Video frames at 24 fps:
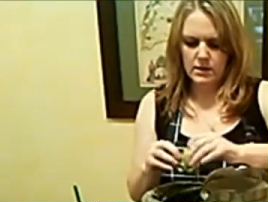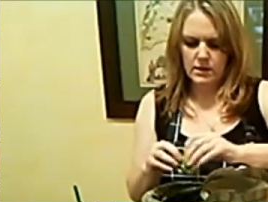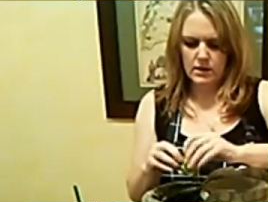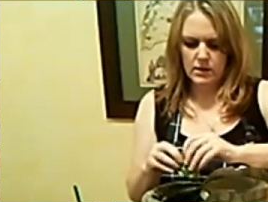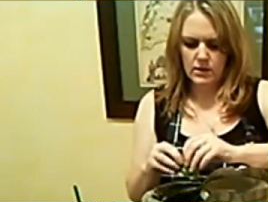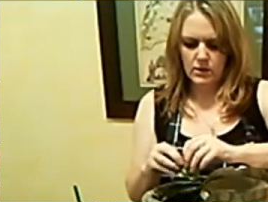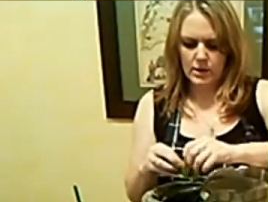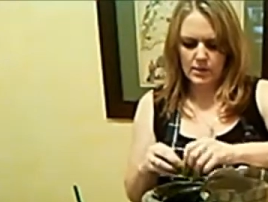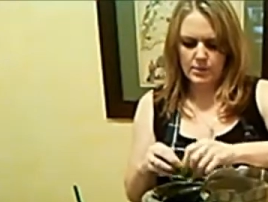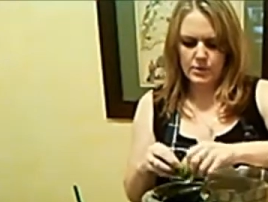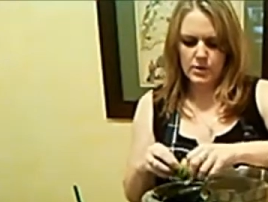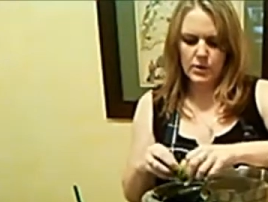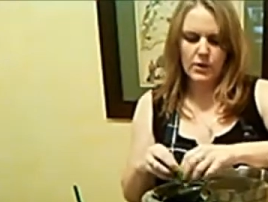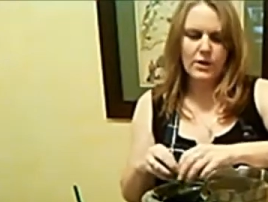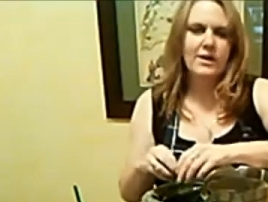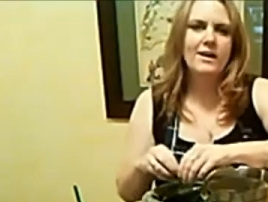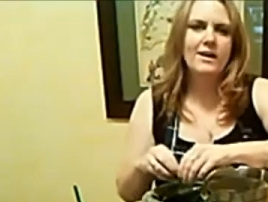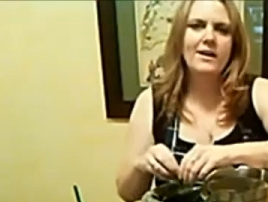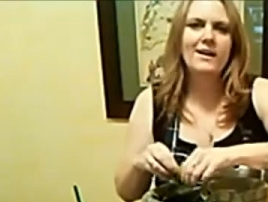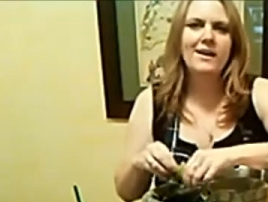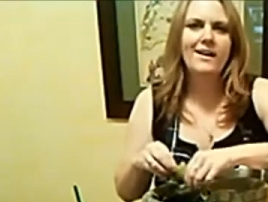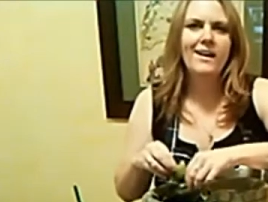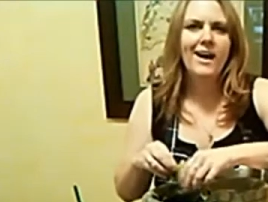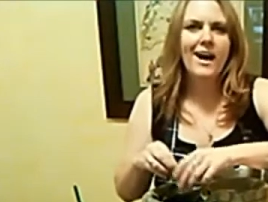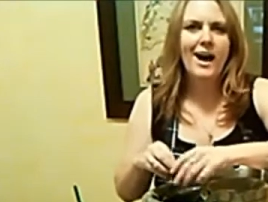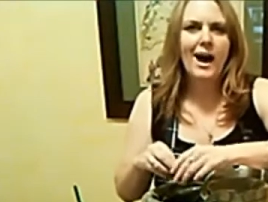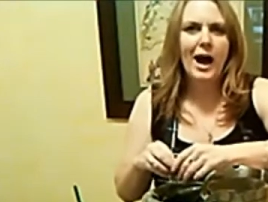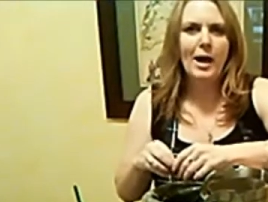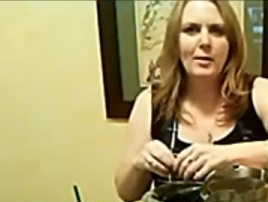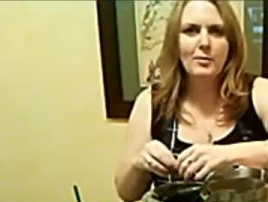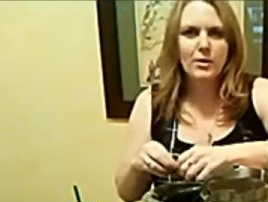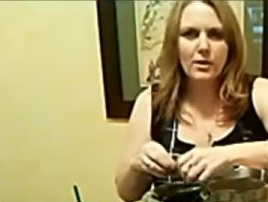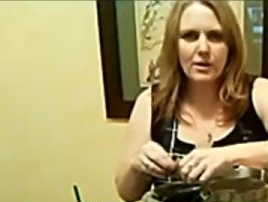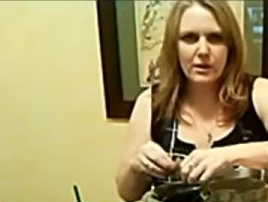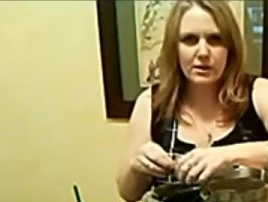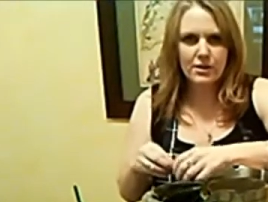I'm
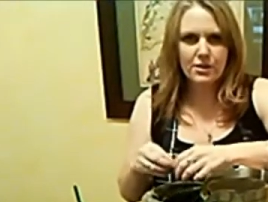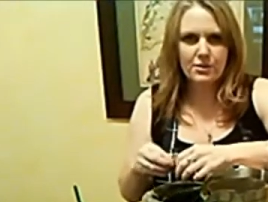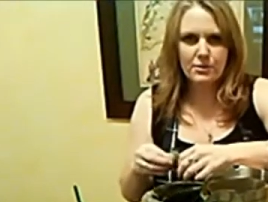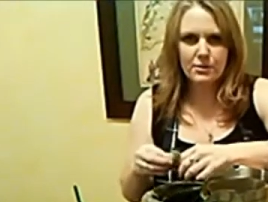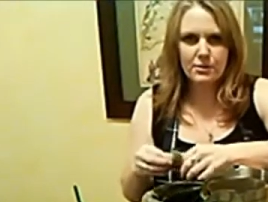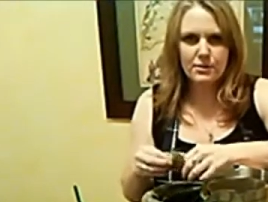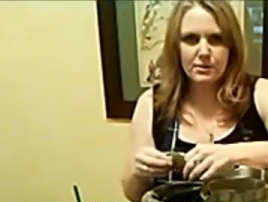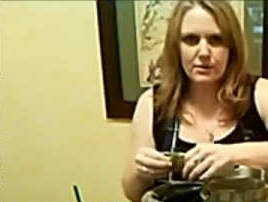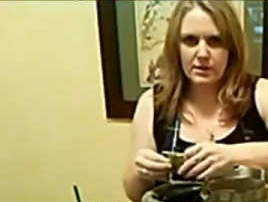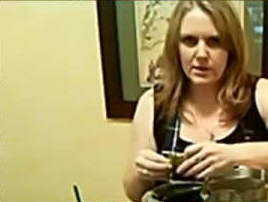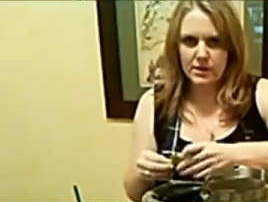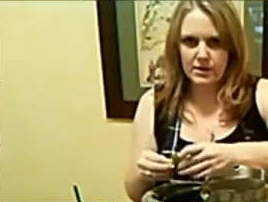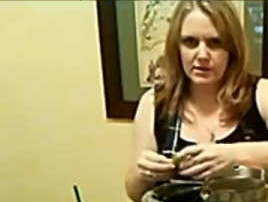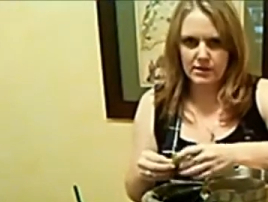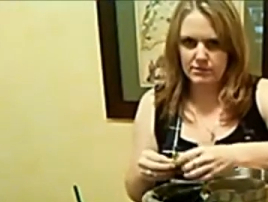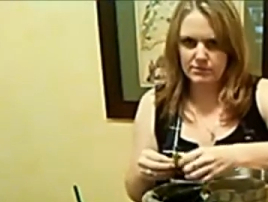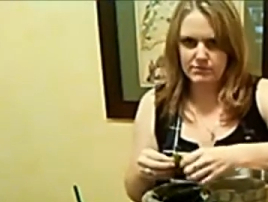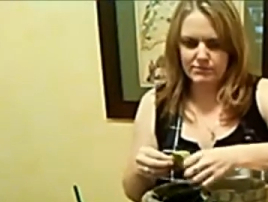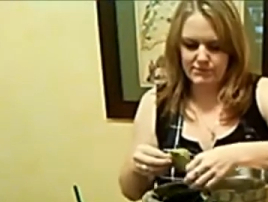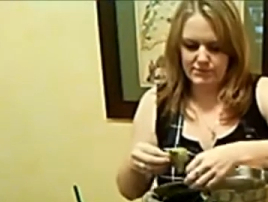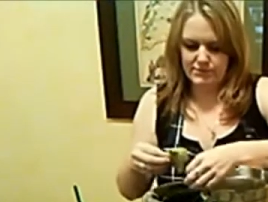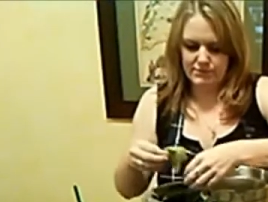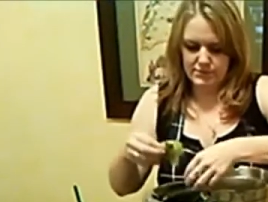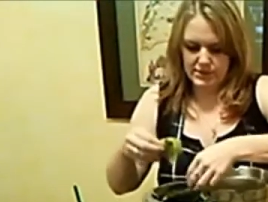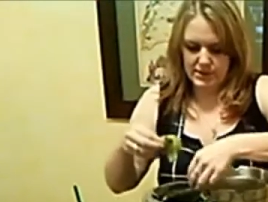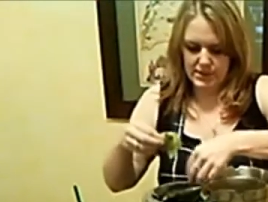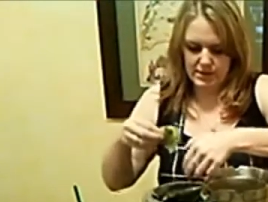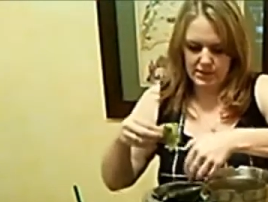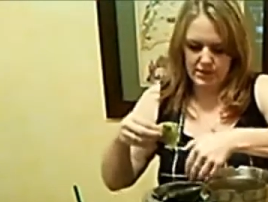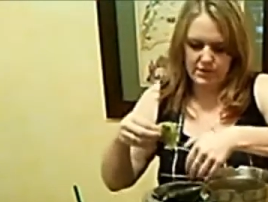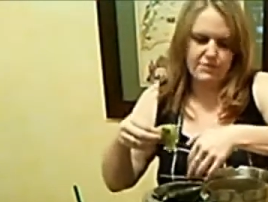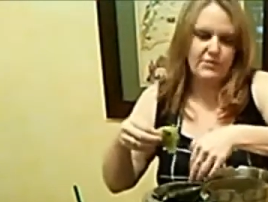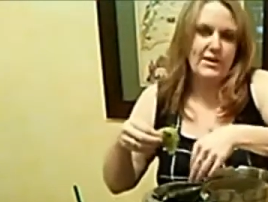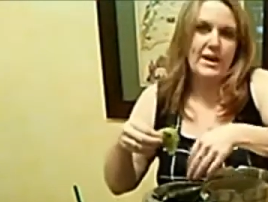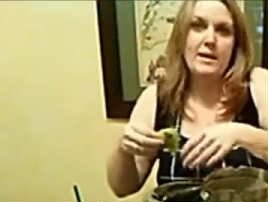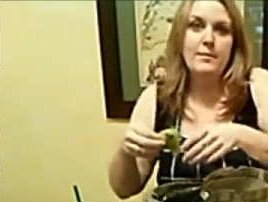going through the
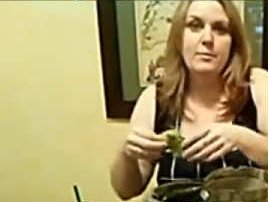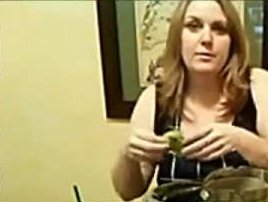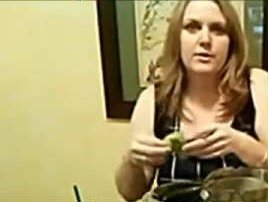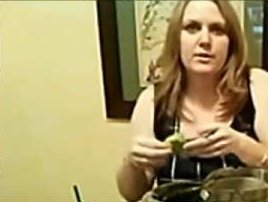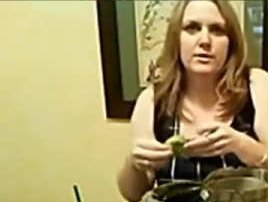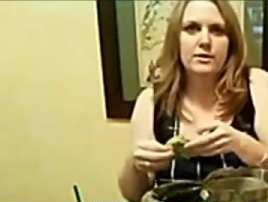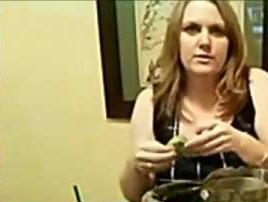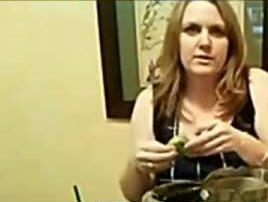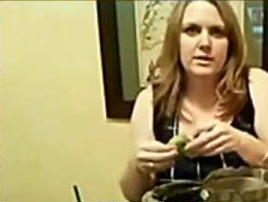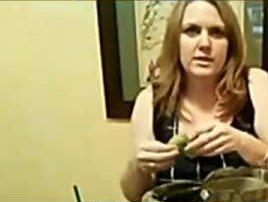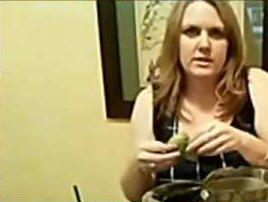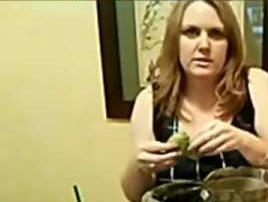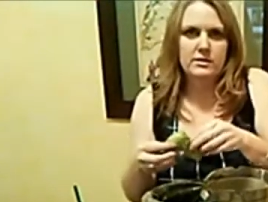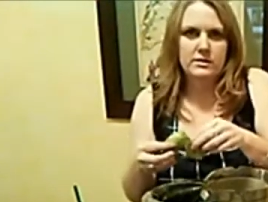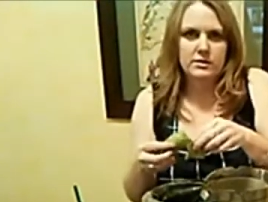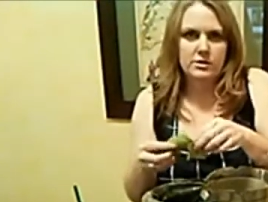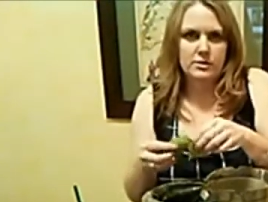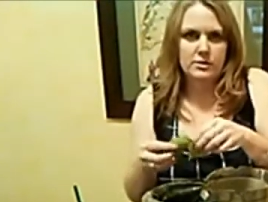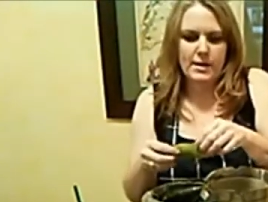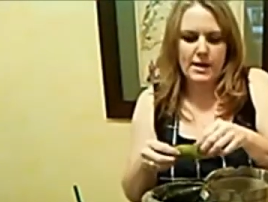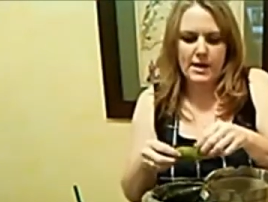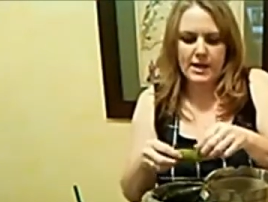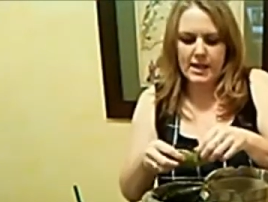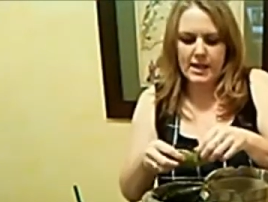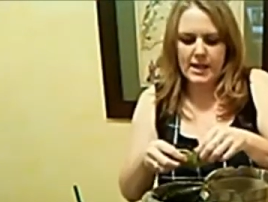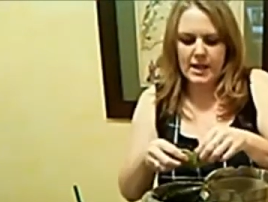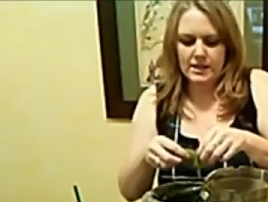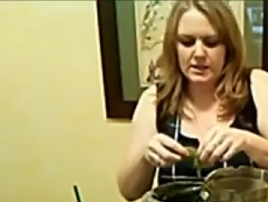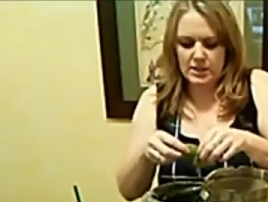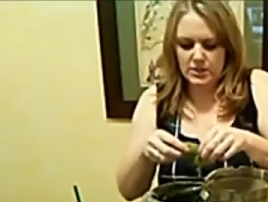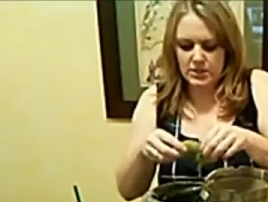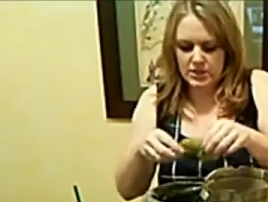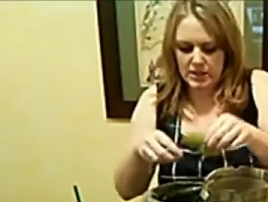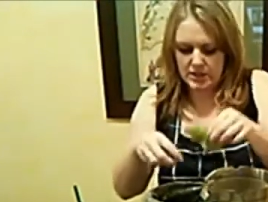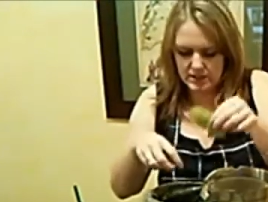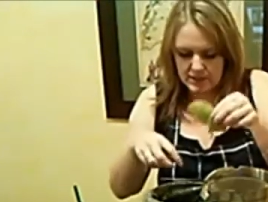fiber that your body can't
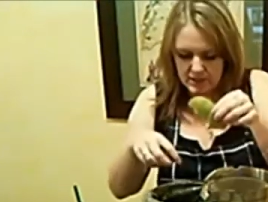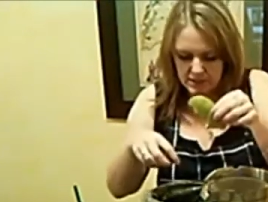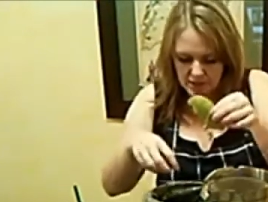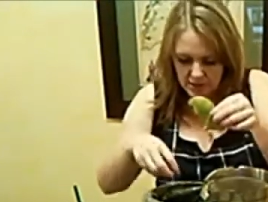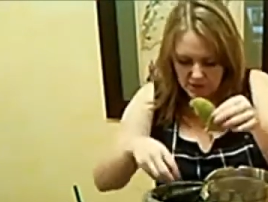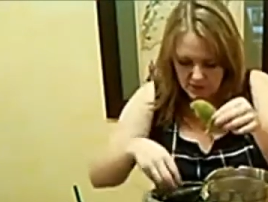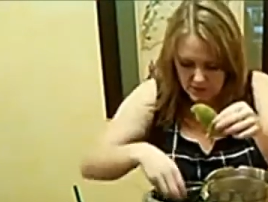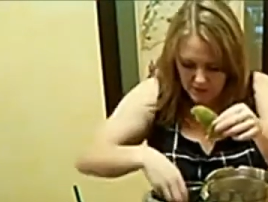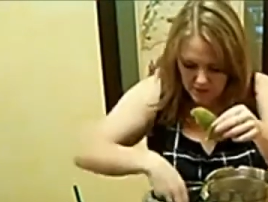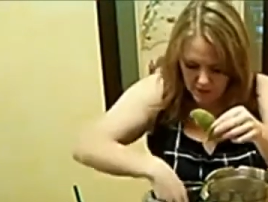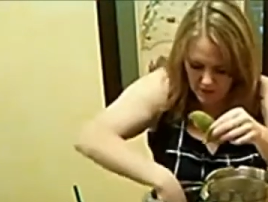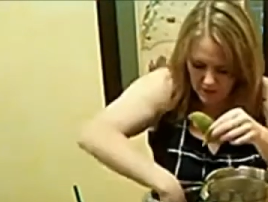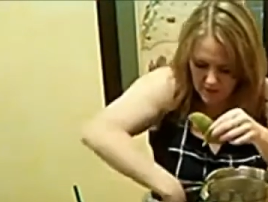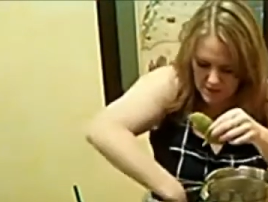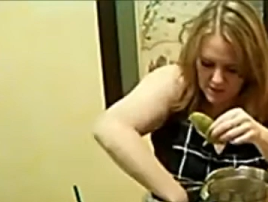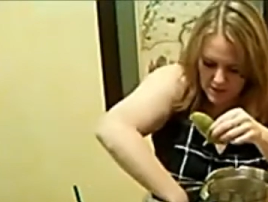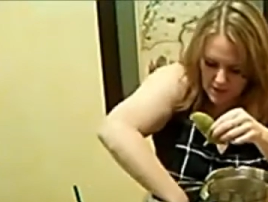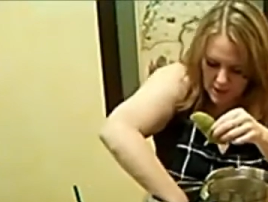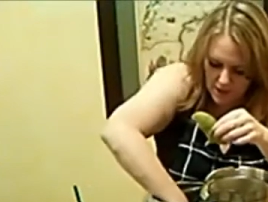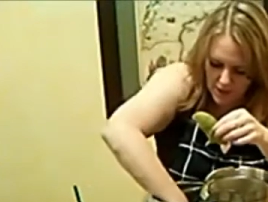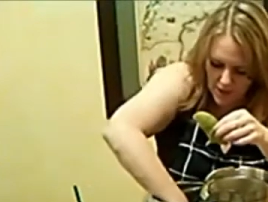digest that goes in here.